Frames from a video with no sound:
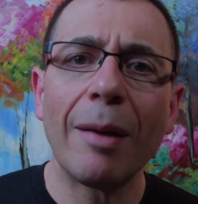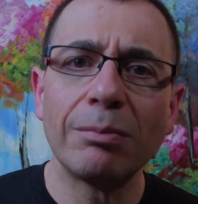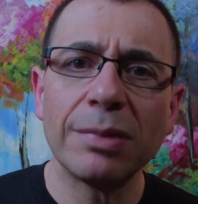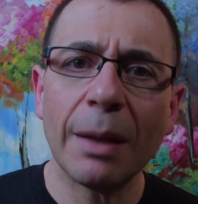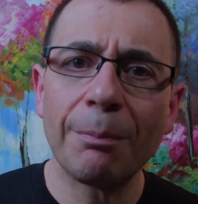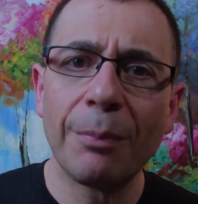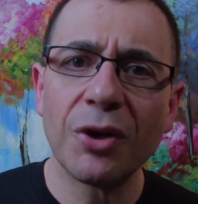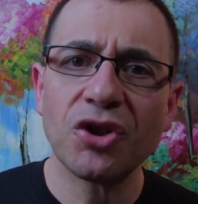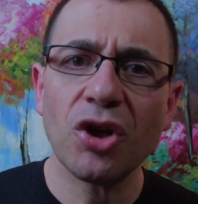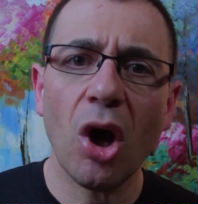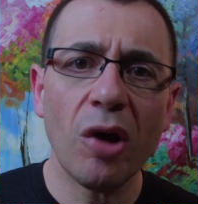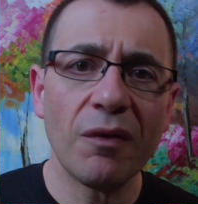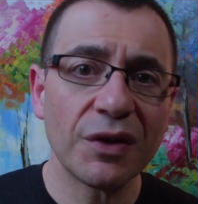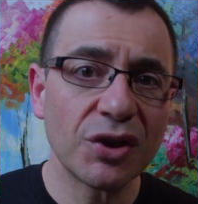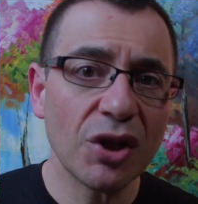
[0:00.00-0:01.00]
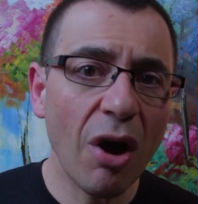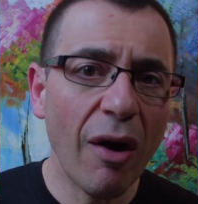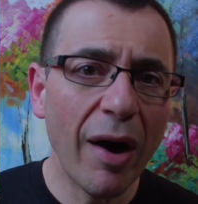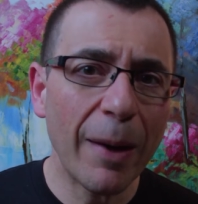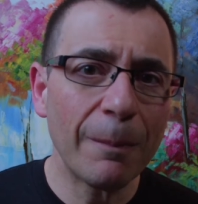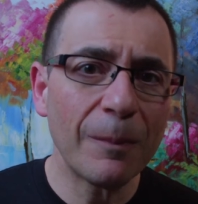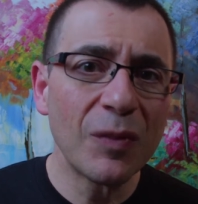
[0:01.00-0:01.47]
blood pressure over
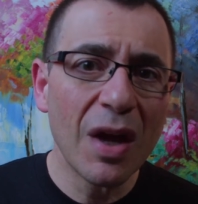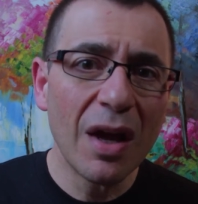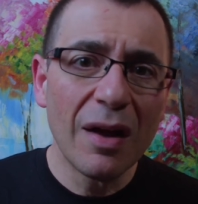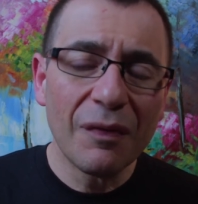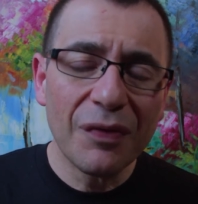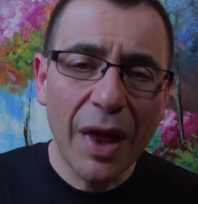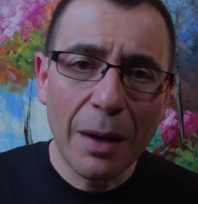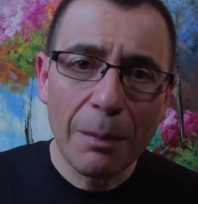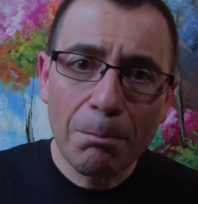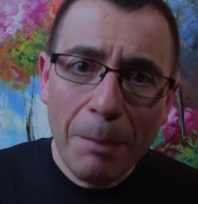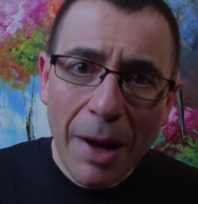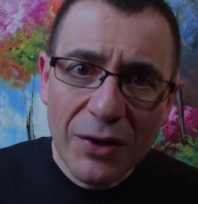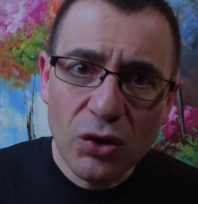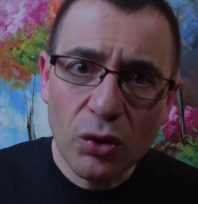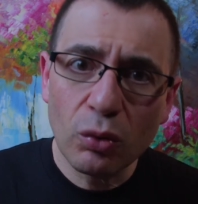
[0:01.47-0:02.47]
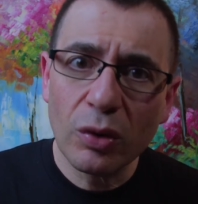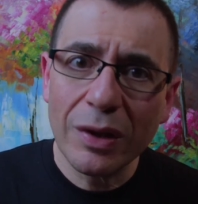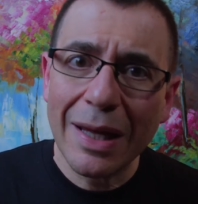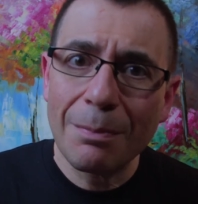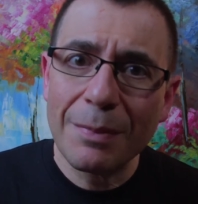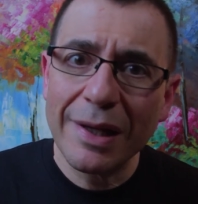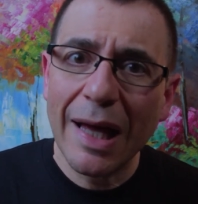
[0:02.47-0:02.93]
time, that muscle
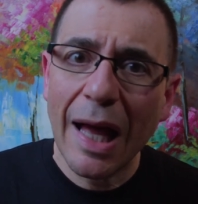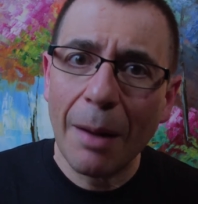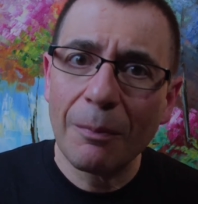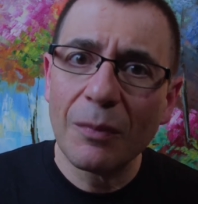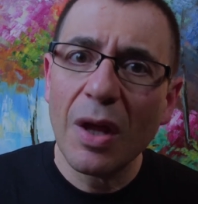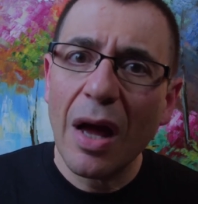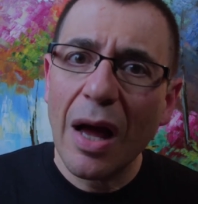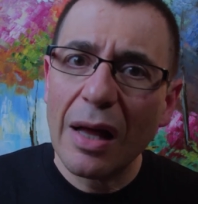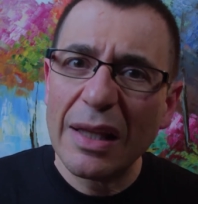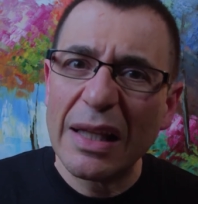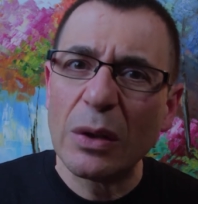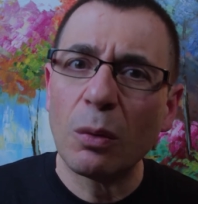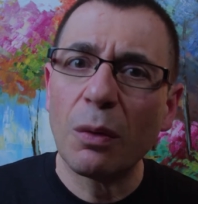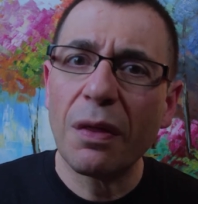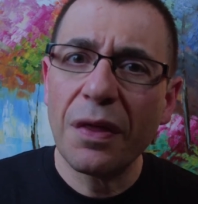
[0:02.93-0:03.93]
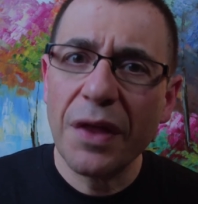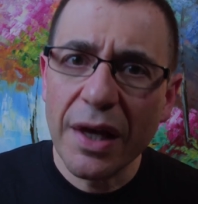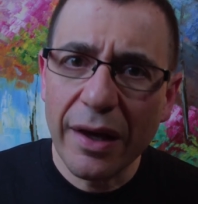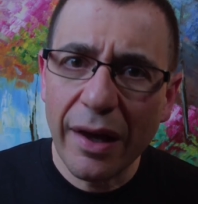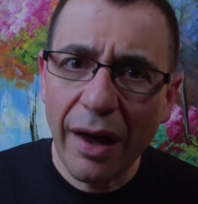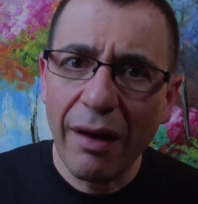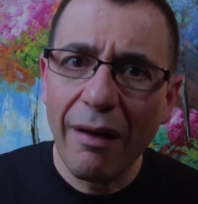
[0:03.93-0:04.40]
can become a little
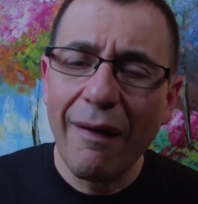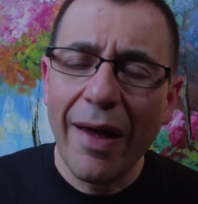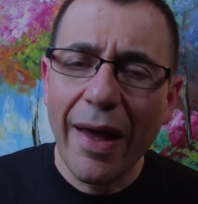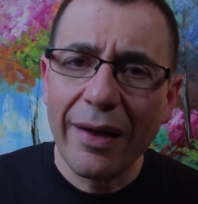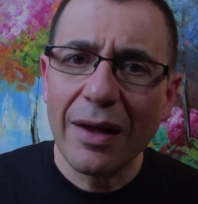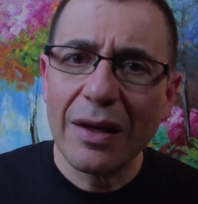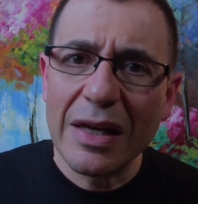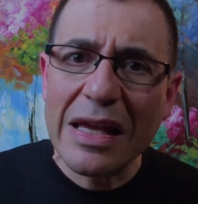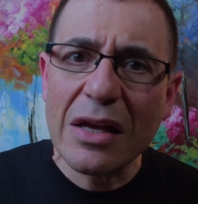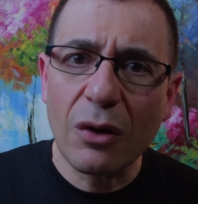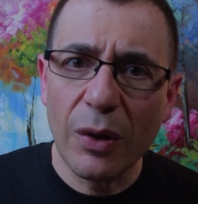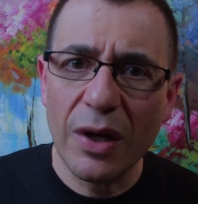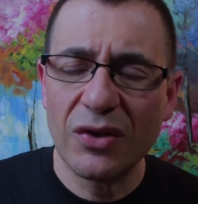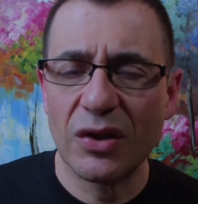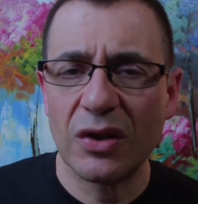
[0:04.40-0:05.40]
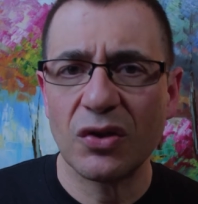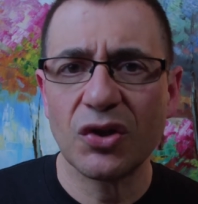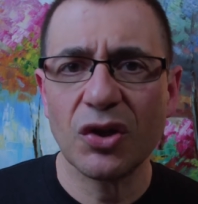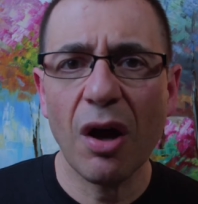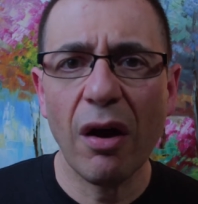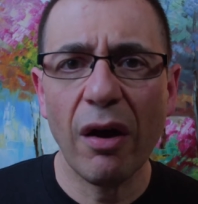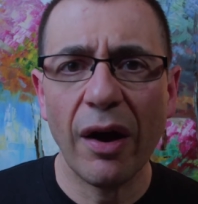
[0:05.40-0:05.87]
thicker and can increase in
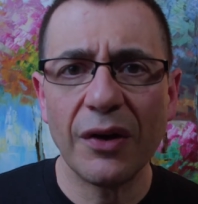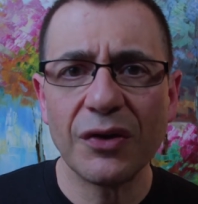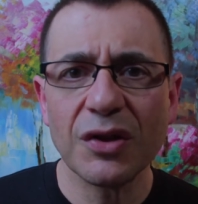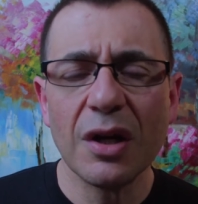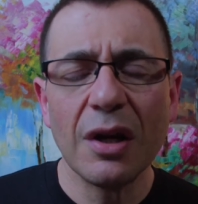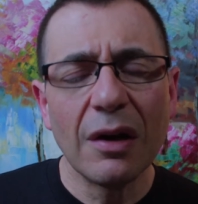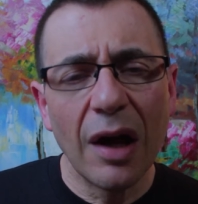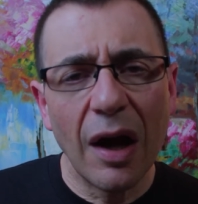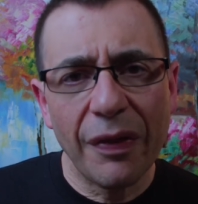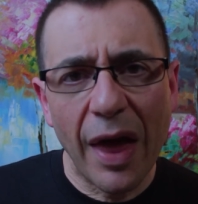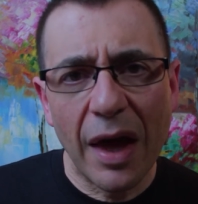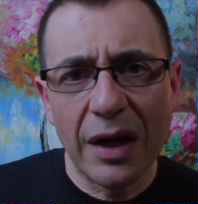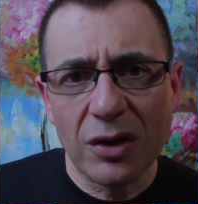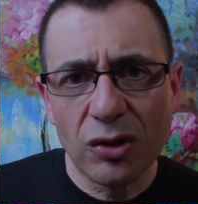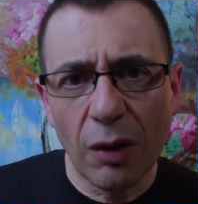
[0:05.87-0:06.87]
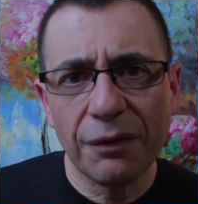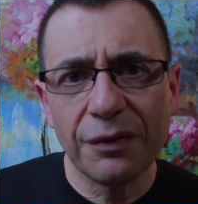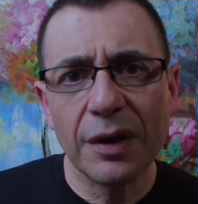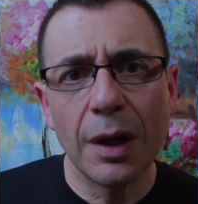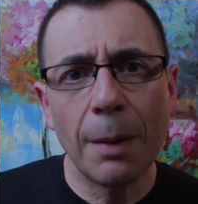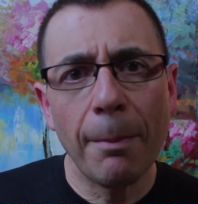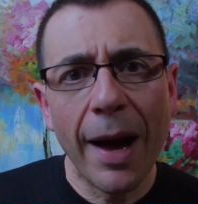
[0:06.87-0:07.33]
size, and that is
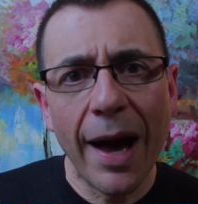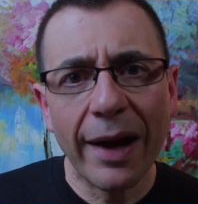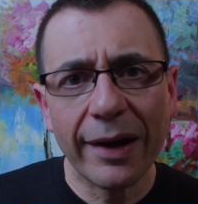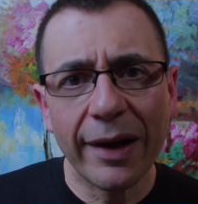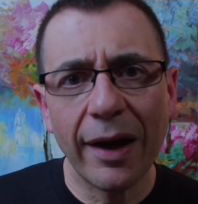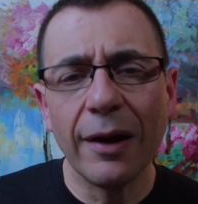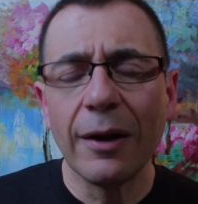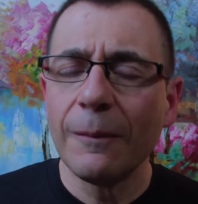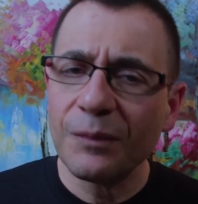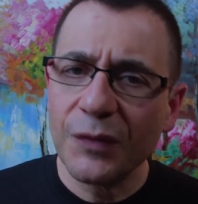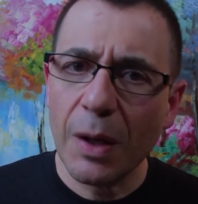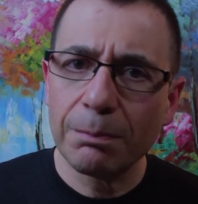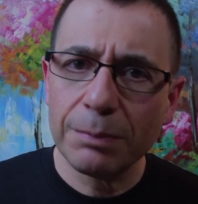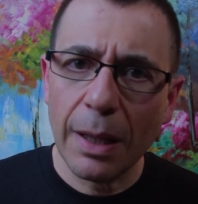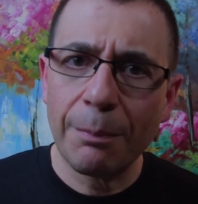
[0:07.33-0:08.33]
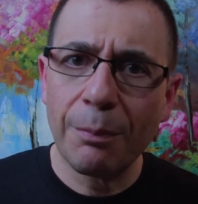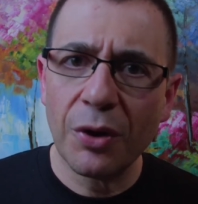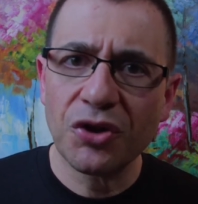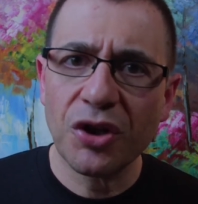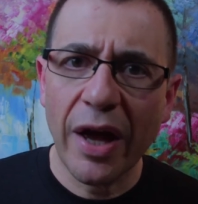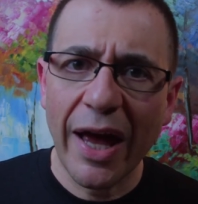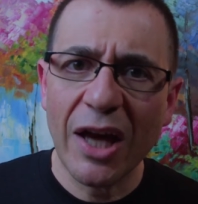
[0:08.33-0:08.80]
often a marker that blood
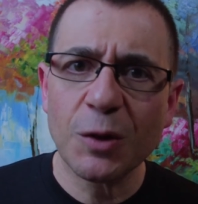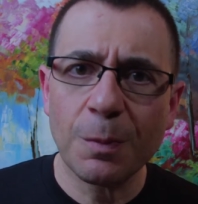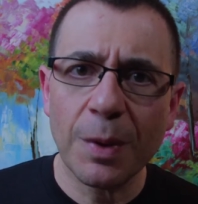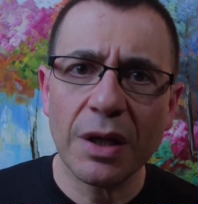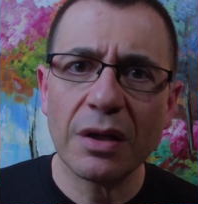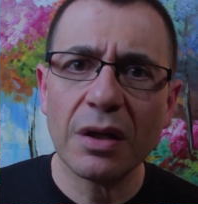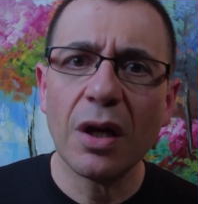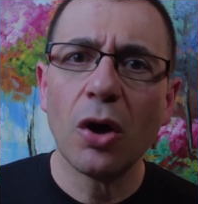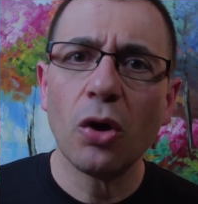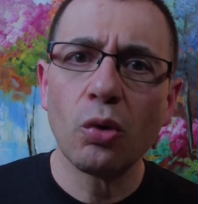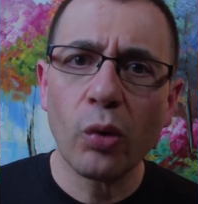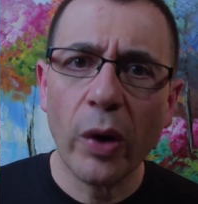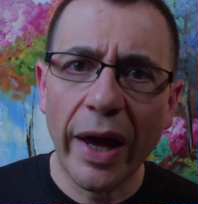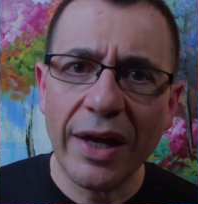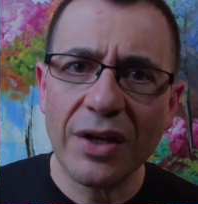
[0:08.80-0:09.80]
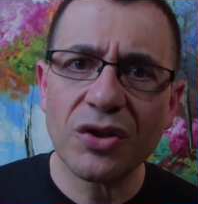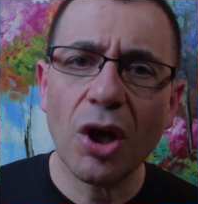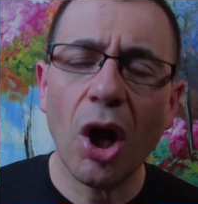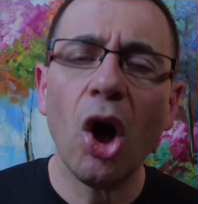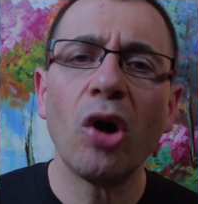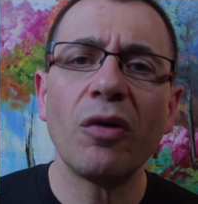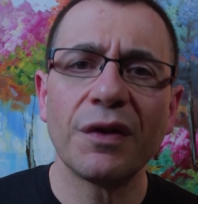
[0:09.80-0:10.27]
pressure has been raised
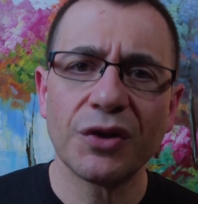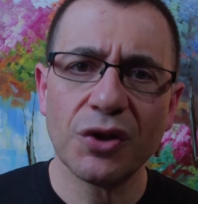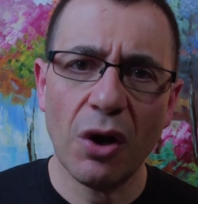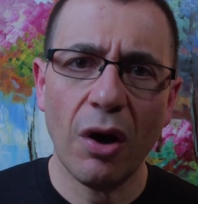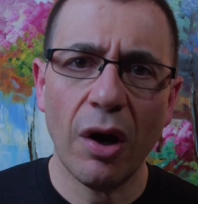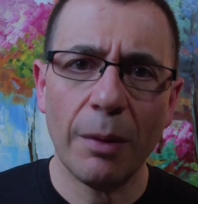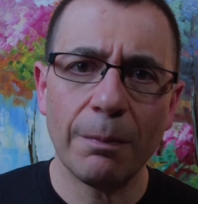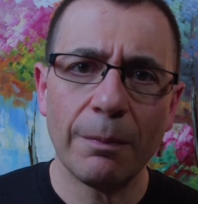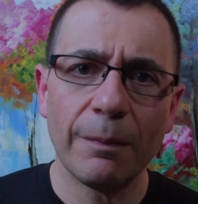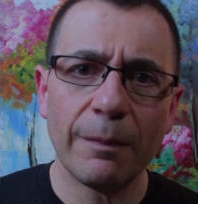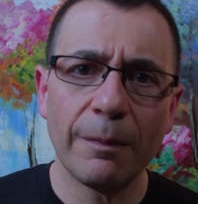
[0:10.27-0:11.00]
over time.